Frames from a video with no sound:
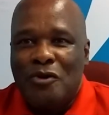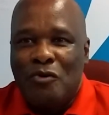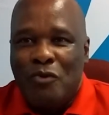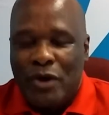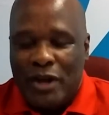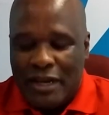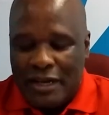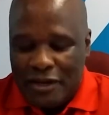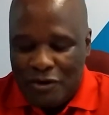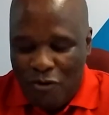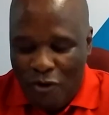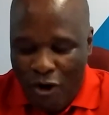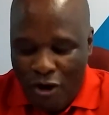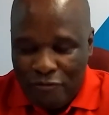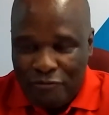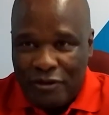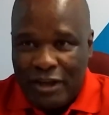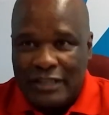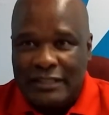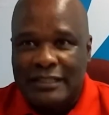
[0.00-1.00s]
We
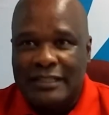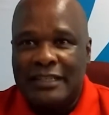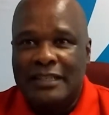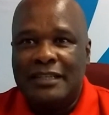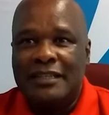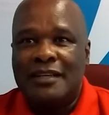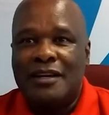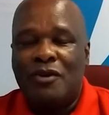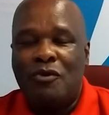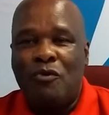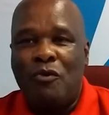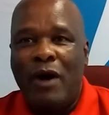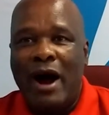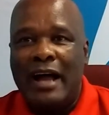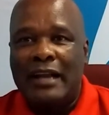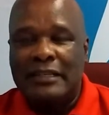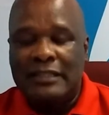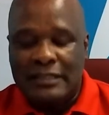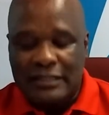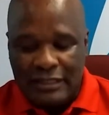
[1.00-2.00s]
obviously
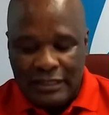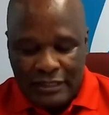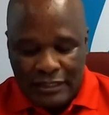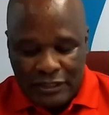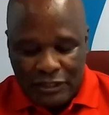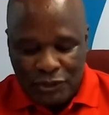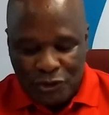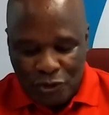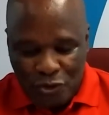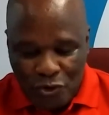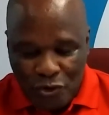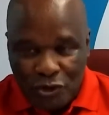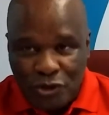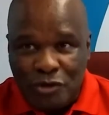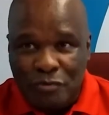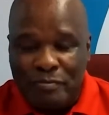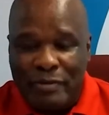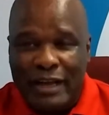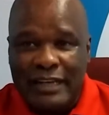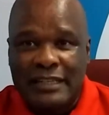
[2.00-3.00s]
want you
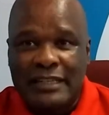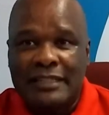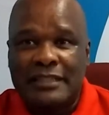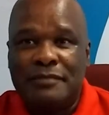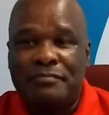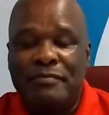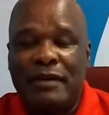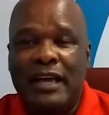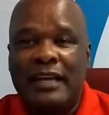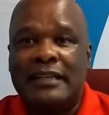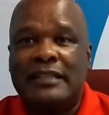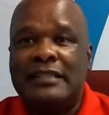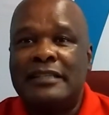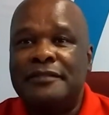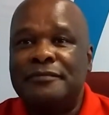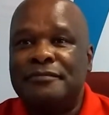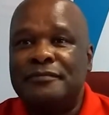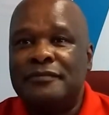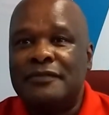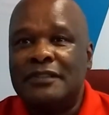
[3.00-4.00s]
to participate
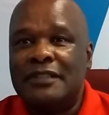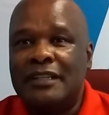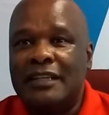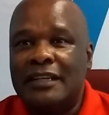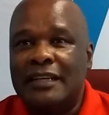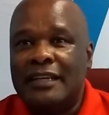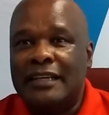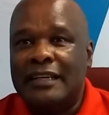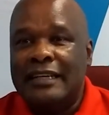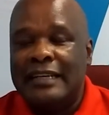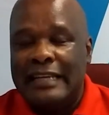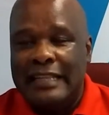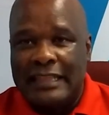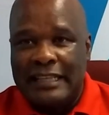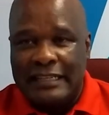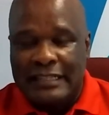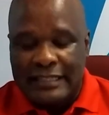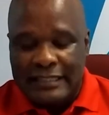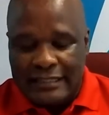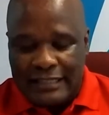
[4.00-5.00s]
in
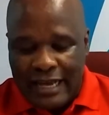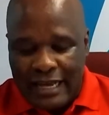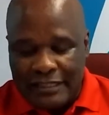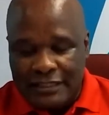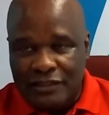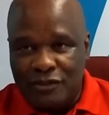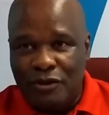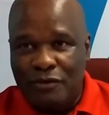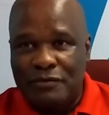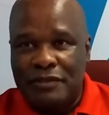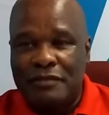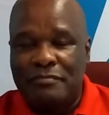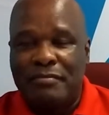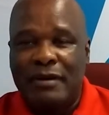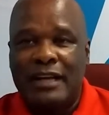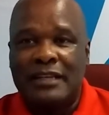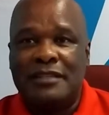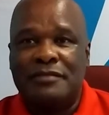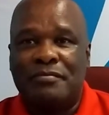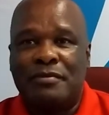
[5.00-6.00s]
the discussion of the
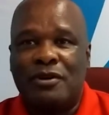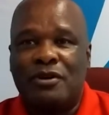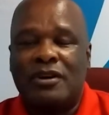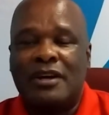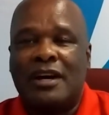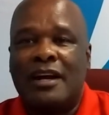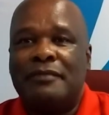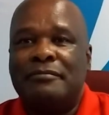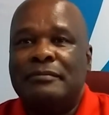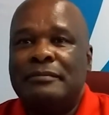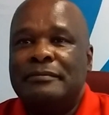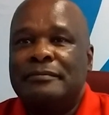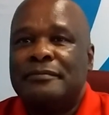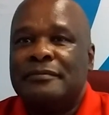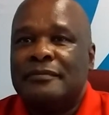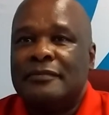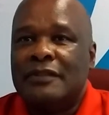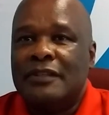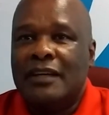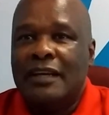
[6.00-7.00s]
party program.
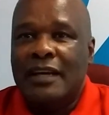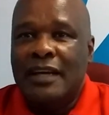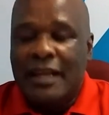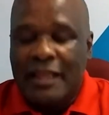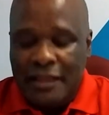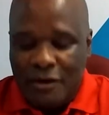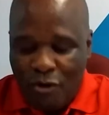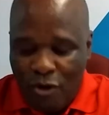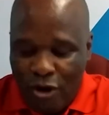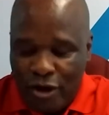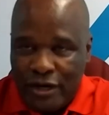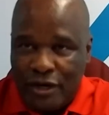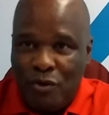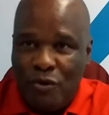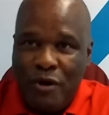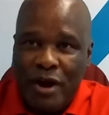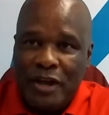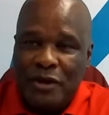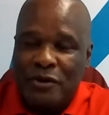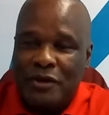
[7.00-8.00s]
The only
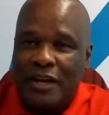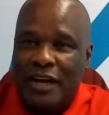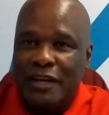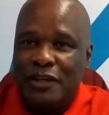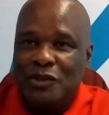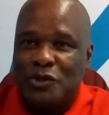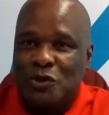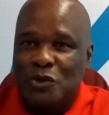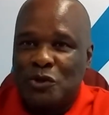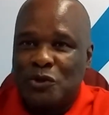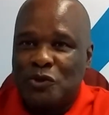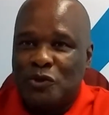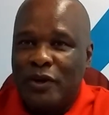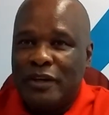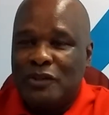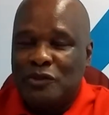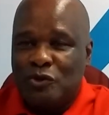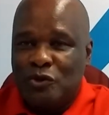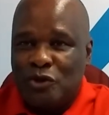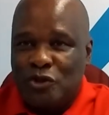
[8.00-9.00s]
way you can do so
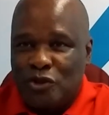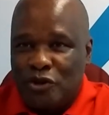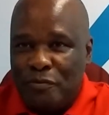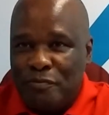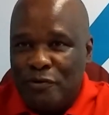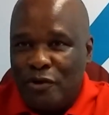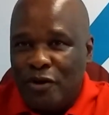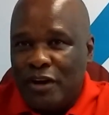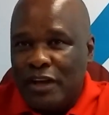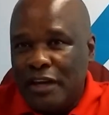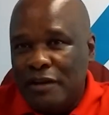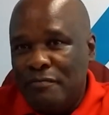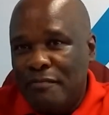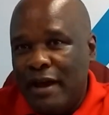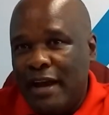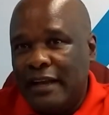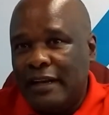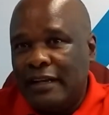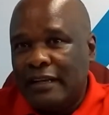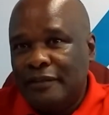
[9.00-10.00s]
is to drop your
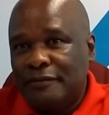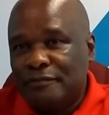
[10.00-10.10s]
email.